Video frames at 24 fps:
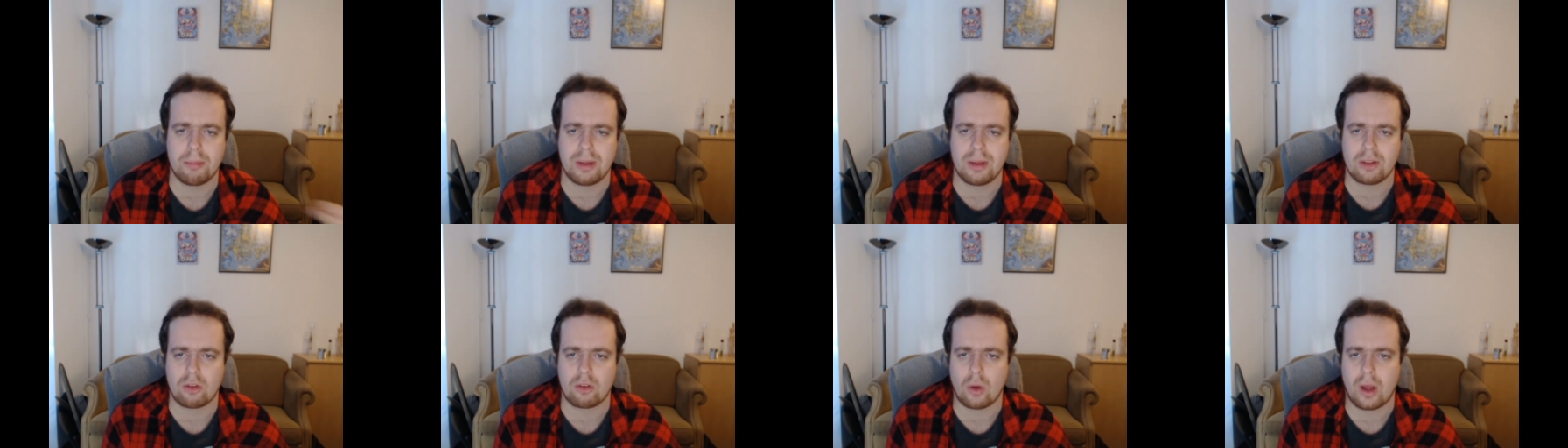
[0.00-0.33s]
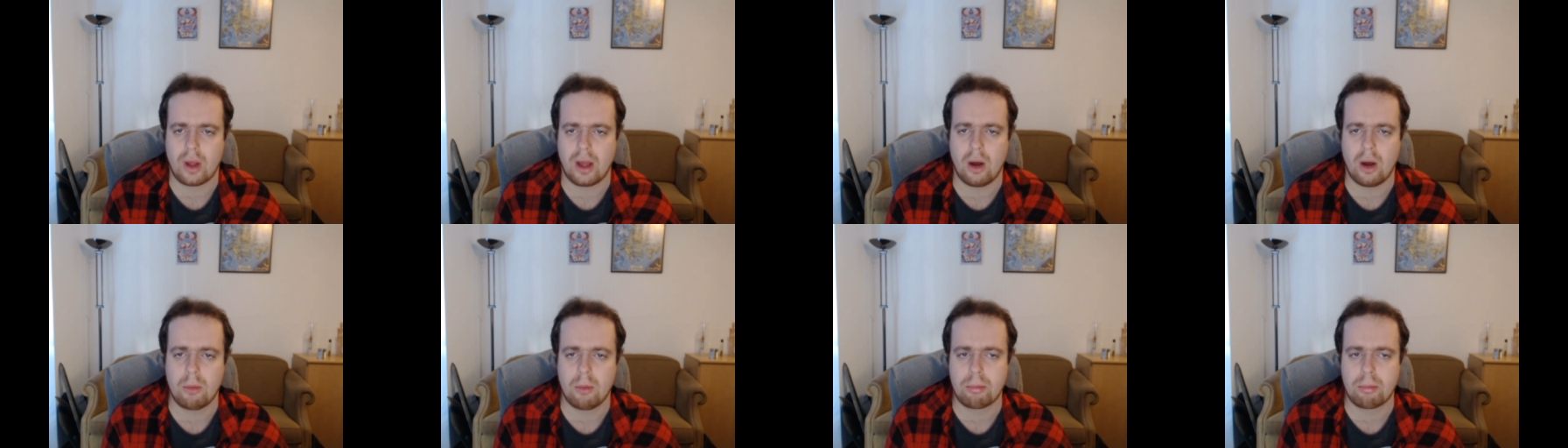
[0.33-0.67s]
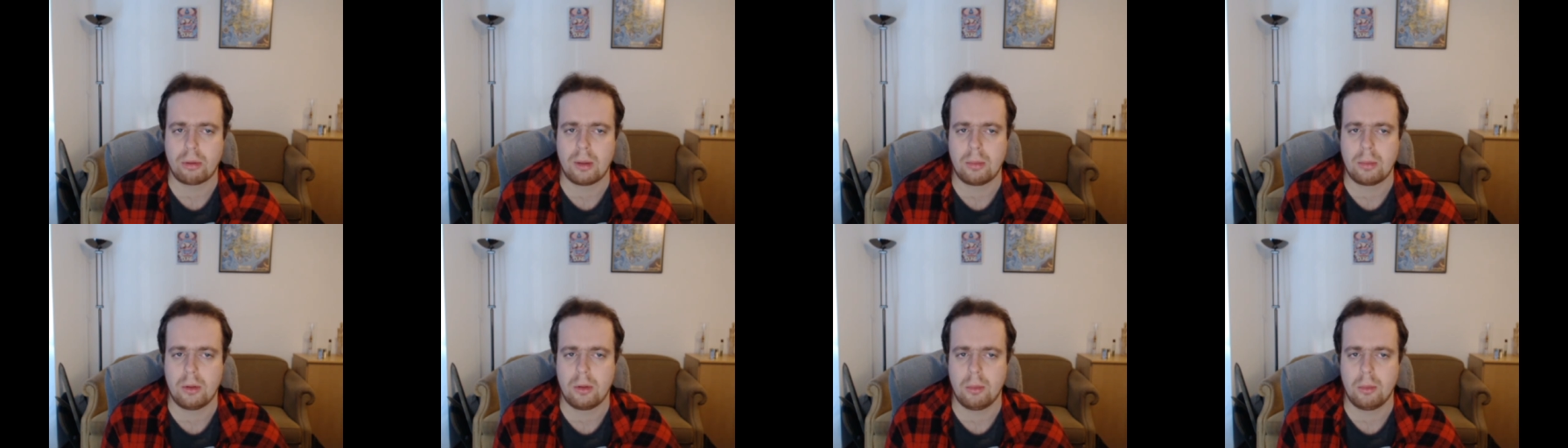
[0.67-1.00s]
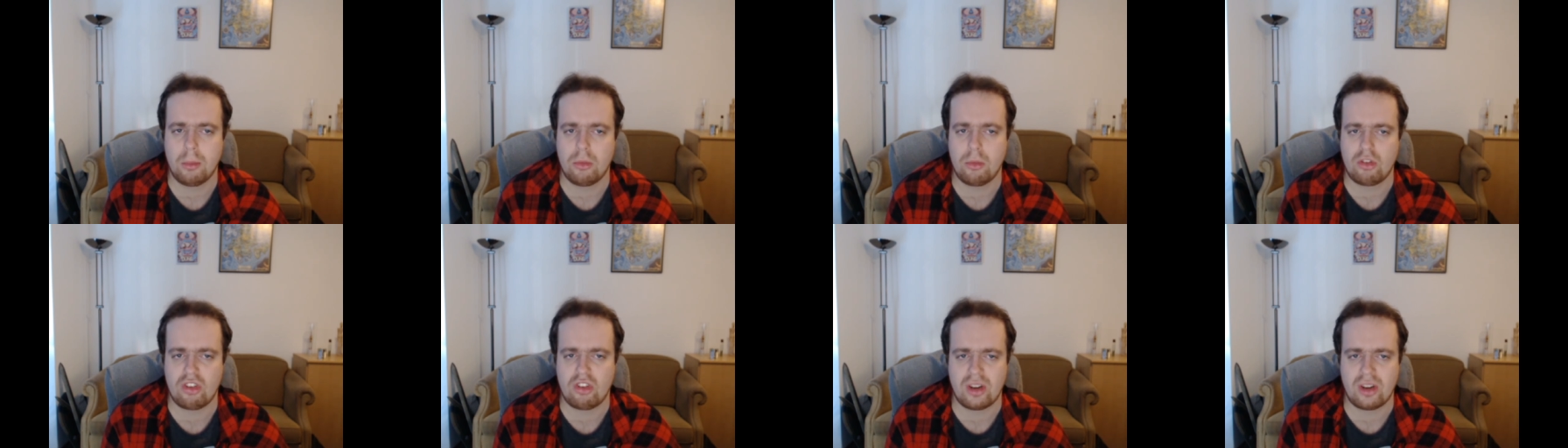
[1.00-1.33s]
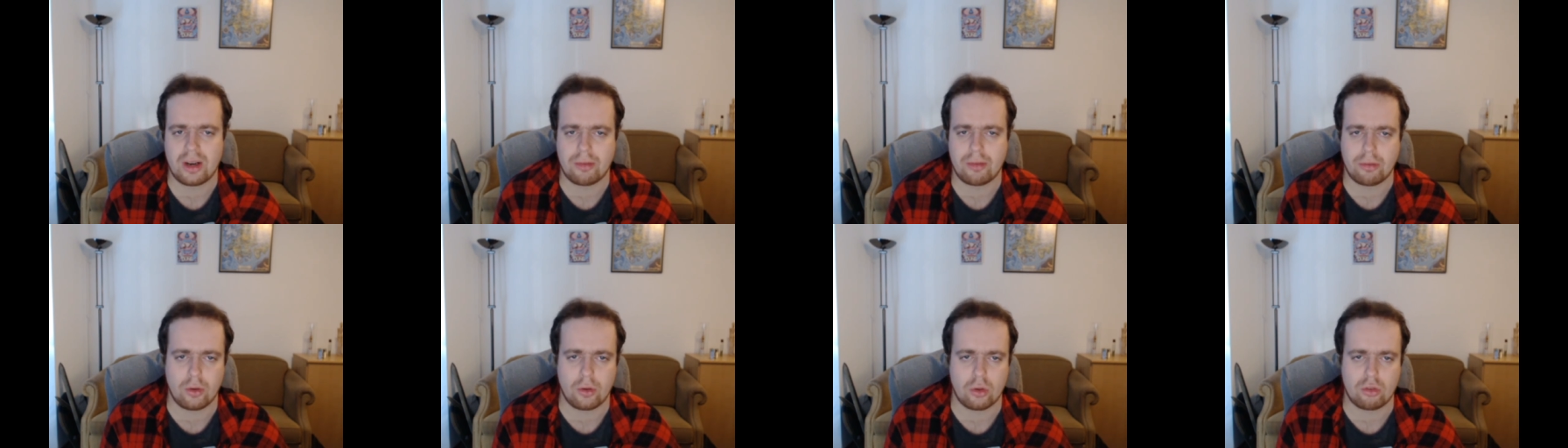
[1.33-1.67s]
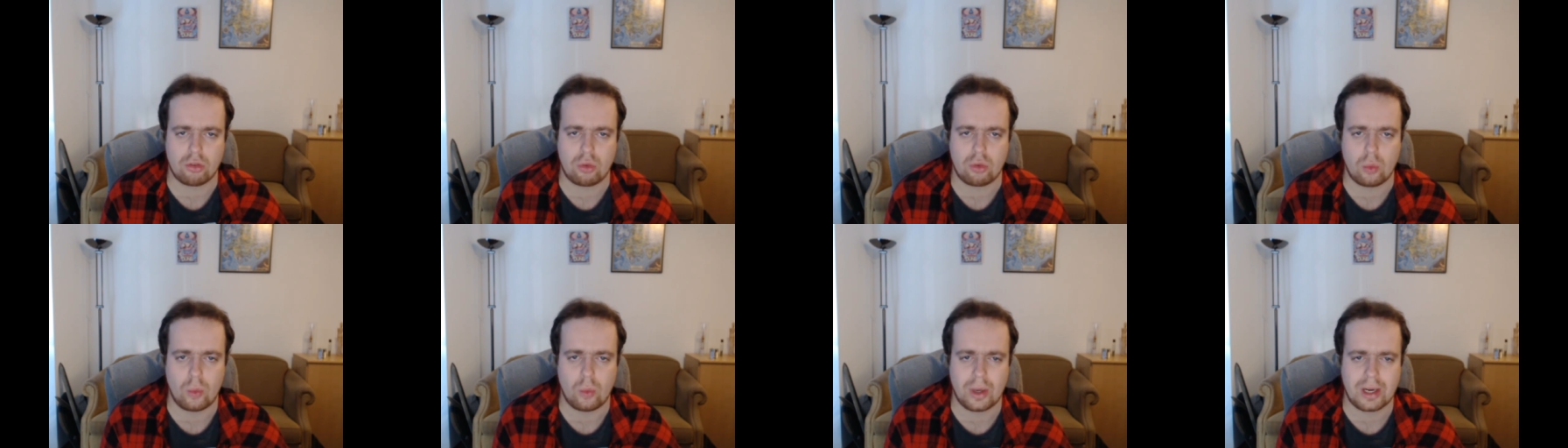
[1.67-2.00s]
mental health problems and I've
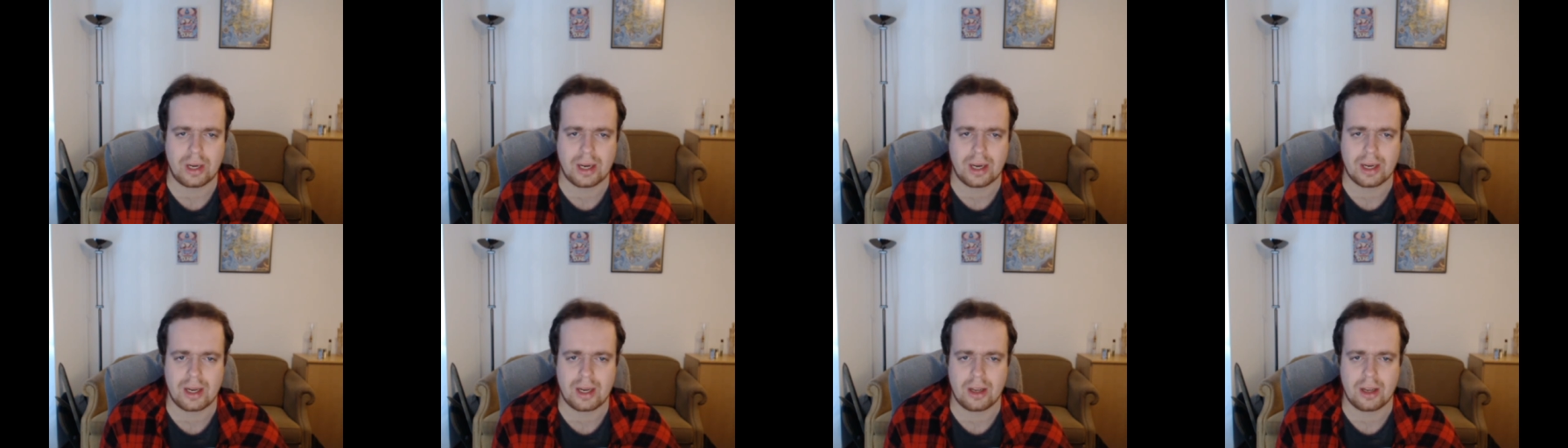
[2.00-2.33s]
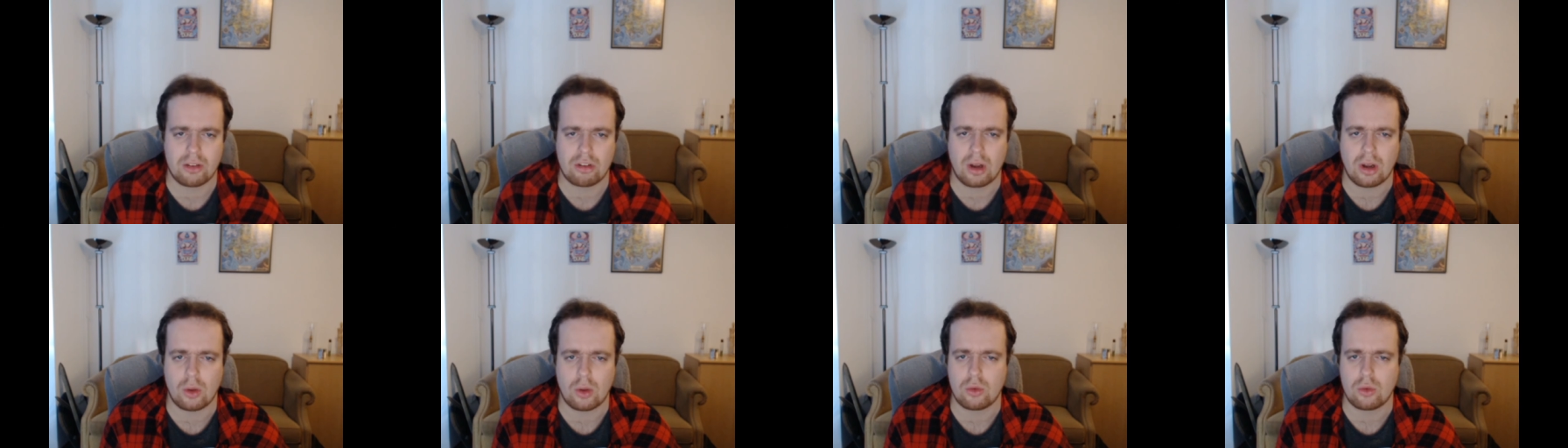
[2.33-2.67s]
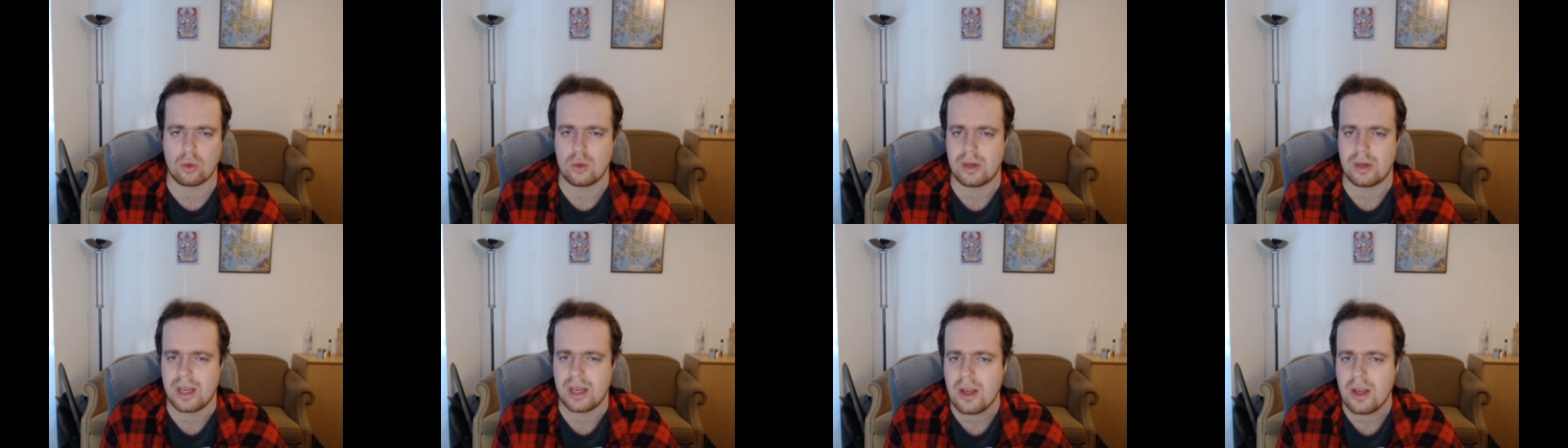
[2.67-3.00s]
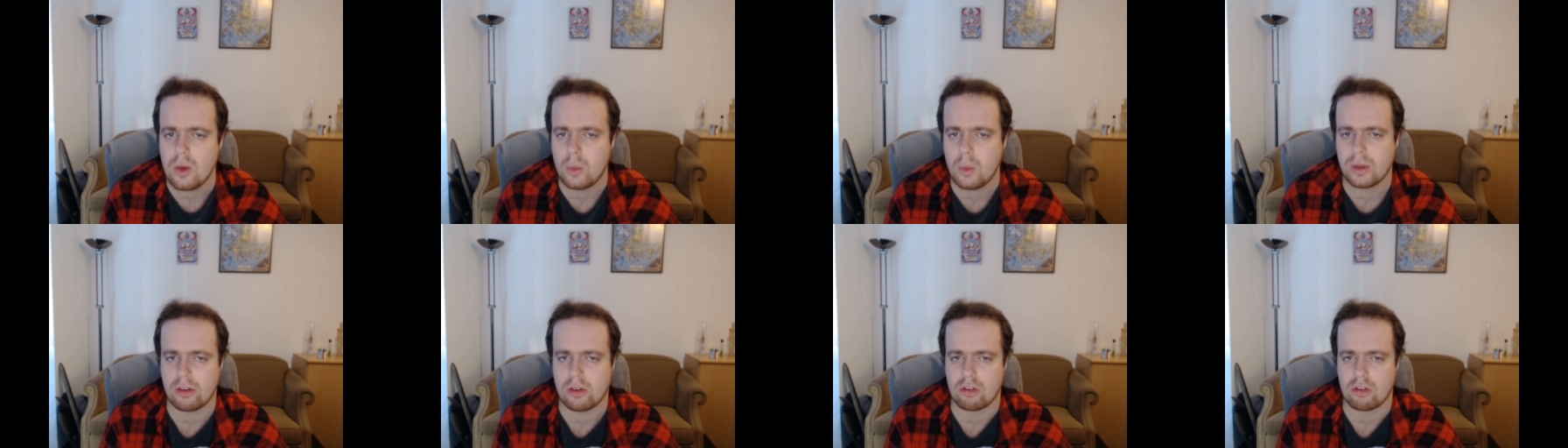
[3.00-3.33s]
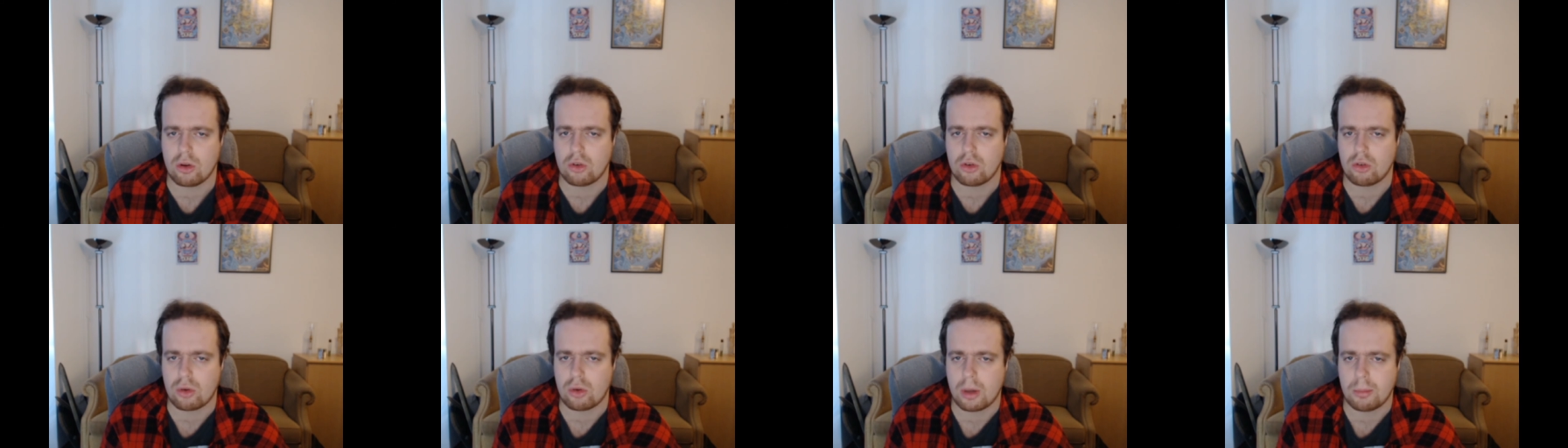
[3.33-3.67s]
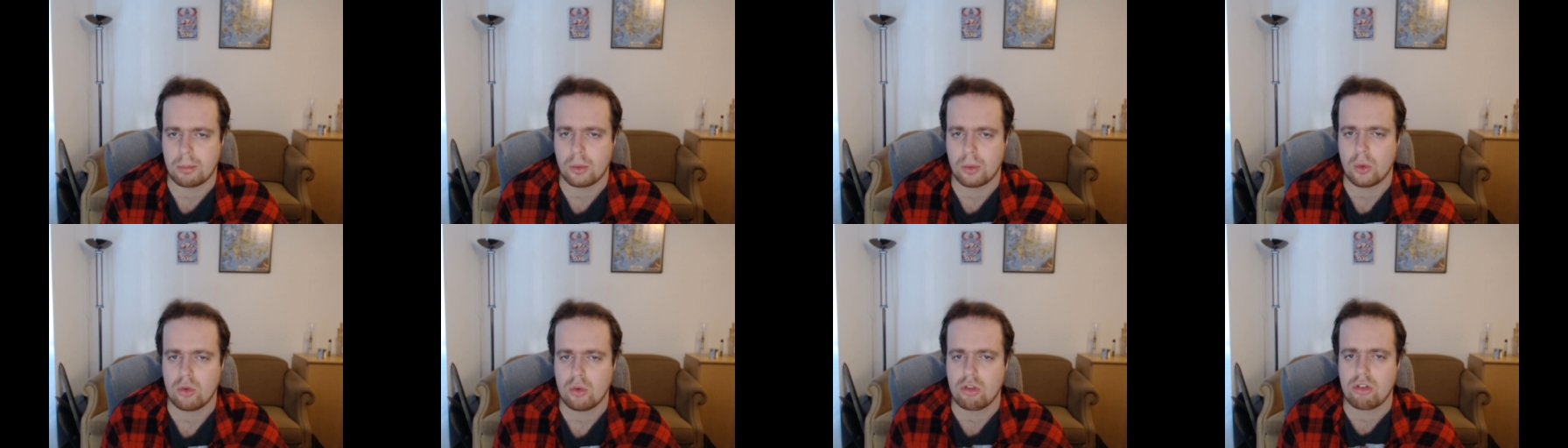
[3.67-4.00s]
learned to recognize how to deal with these own
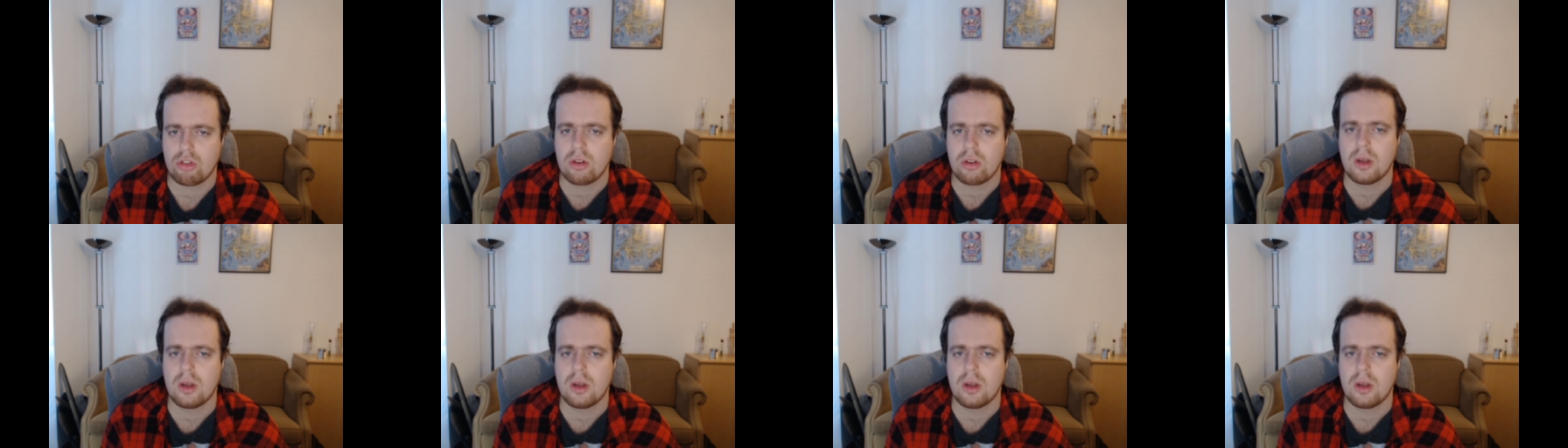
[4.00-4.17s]
troubles.